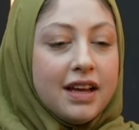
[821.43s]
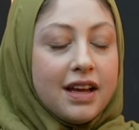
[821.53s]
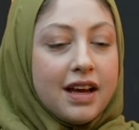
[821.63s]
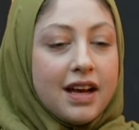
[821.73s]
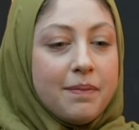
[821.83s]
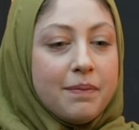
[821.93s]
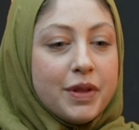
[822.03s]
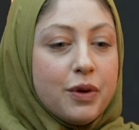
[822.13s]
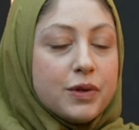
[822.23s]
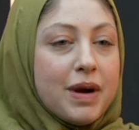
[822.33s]
Um, but
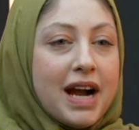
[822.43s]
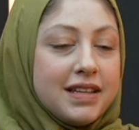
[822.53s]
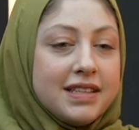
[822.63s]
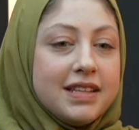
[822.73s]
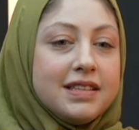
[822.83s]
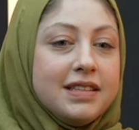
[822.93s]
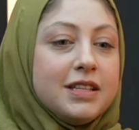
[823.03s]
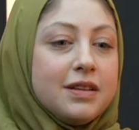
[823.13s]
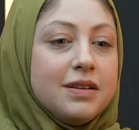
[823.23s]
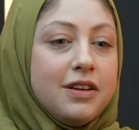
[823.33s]
those practices need
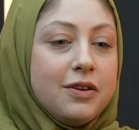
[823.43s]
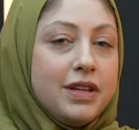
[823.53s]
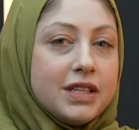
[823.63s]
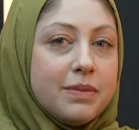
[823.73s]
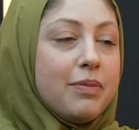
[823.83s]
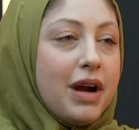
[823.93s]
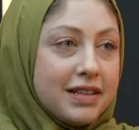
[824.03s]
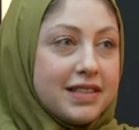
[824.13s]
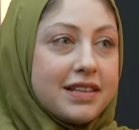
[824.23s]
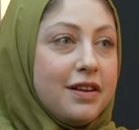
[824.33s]
to you know need to be
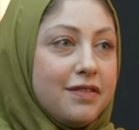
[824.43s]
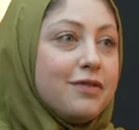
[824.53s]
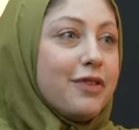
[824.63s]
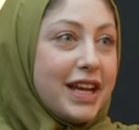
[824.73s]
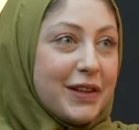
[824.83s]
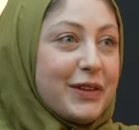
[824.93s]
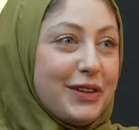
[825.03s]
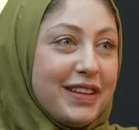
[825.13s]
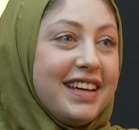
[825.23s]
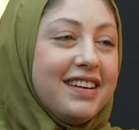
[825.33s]
practiced kind of
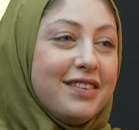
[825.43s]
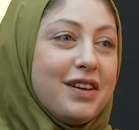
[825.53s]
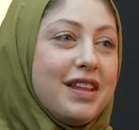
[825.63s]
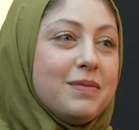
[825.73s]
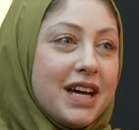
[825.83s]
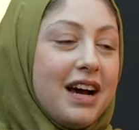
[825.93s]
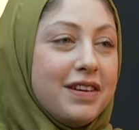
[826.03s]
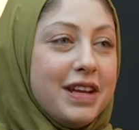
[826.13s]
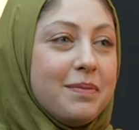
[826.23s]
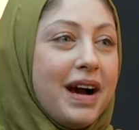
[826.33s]
regularly for them to have
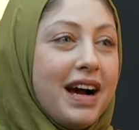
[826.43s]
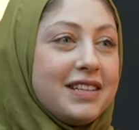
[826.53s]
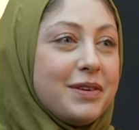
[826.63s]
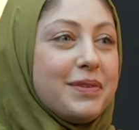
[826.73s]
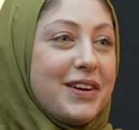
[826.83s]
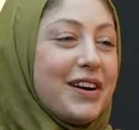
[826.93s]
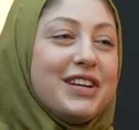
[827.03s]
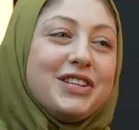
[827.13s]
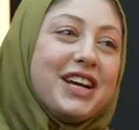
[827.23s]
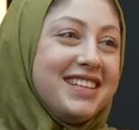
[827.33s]
an impact. If it's not going to
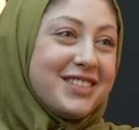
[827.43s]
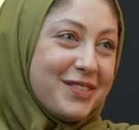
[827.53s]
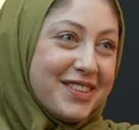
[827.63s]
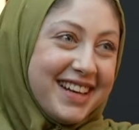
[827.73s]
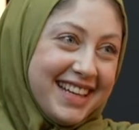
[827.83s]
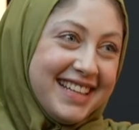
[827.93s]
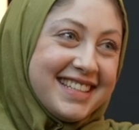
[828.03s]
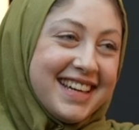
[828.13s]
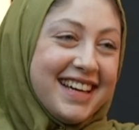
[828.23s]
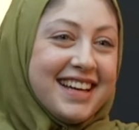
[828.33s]
change overnight,
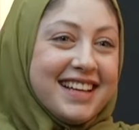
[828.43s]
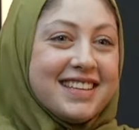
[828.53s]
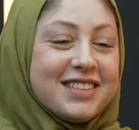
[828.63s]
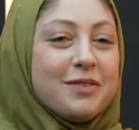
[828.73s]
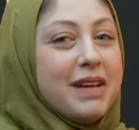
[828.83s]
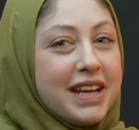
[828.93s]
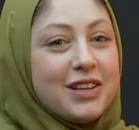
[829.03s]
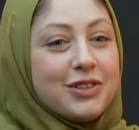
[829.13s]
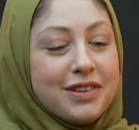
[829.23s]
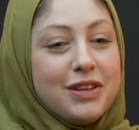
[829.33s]
mm-hmm. so making
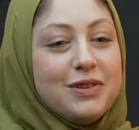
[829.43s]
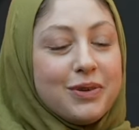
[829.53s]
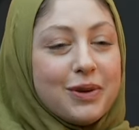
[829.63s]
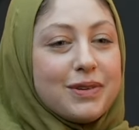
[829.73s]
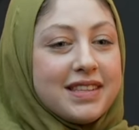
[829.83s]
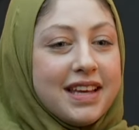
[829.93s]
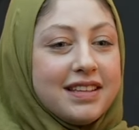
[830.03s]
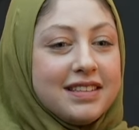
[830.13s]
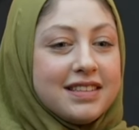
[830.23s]
sure that you do those things.